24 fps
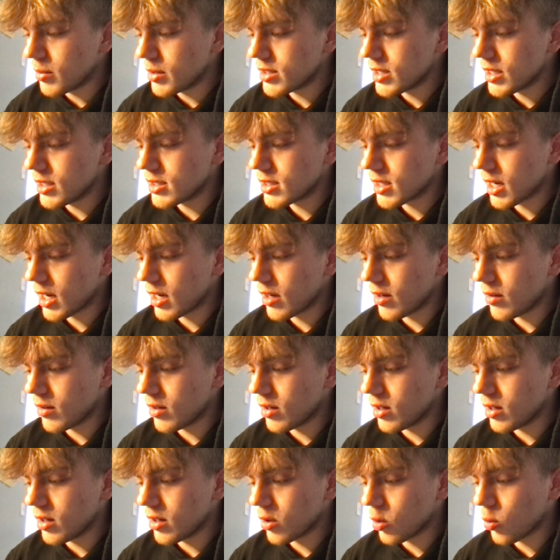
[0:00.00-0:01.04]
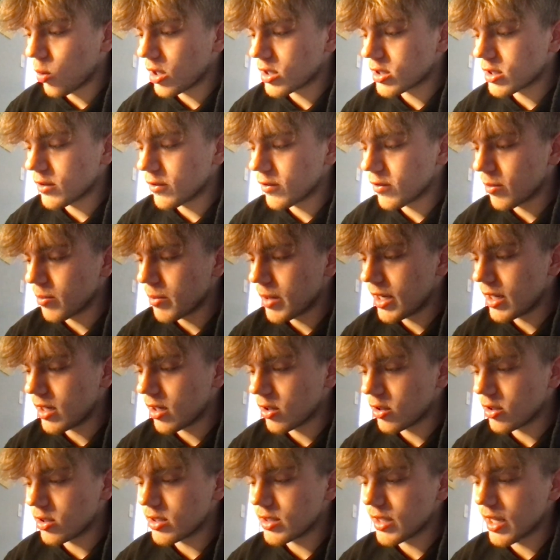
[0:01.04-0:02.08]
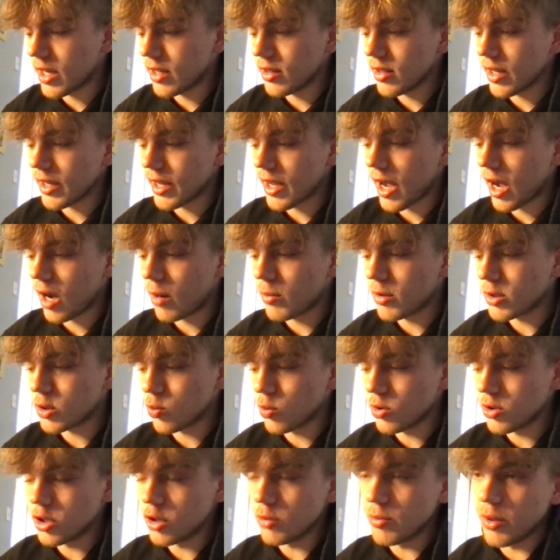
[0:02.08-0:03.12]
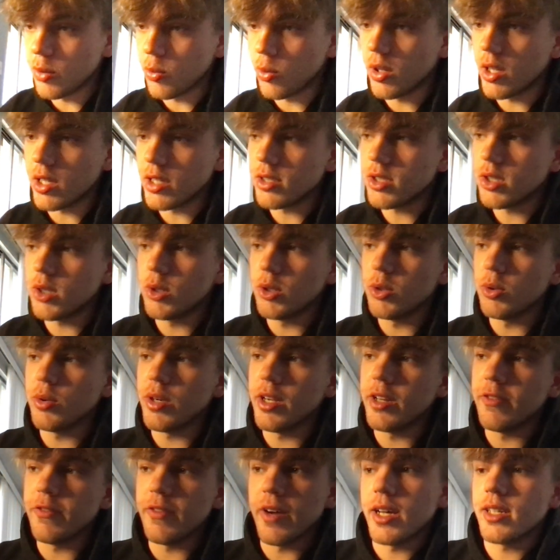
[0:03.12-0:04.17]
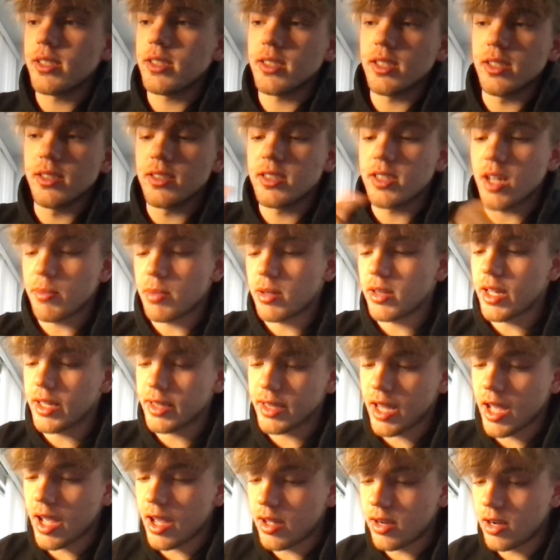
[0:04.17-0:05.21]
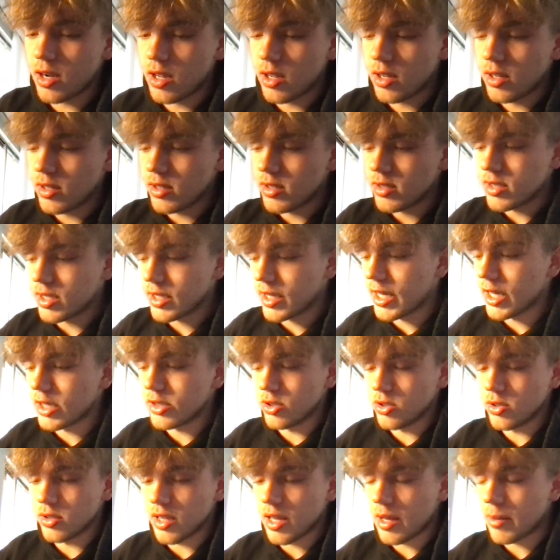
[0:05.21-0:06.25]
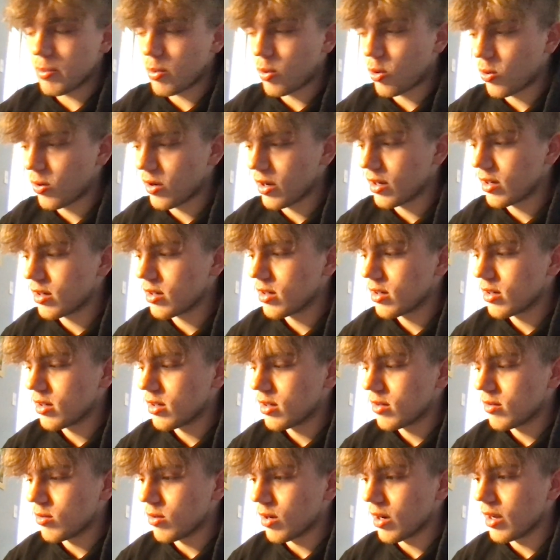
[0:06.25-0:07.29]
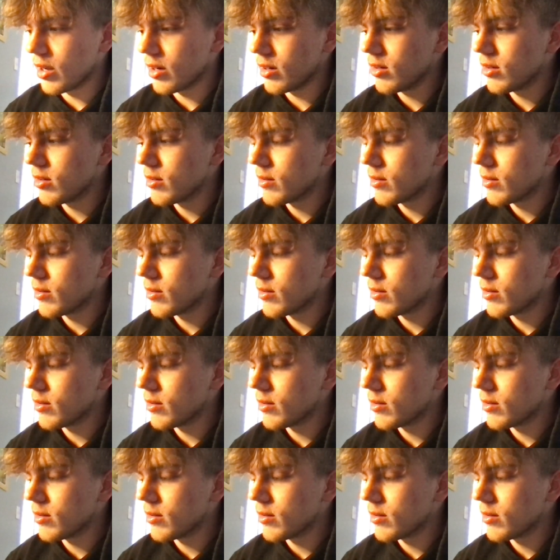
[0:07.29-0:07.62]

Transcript: It's kind of a question for me to understand, like, how much would you be willing to invest in something like that to get you to that point, right?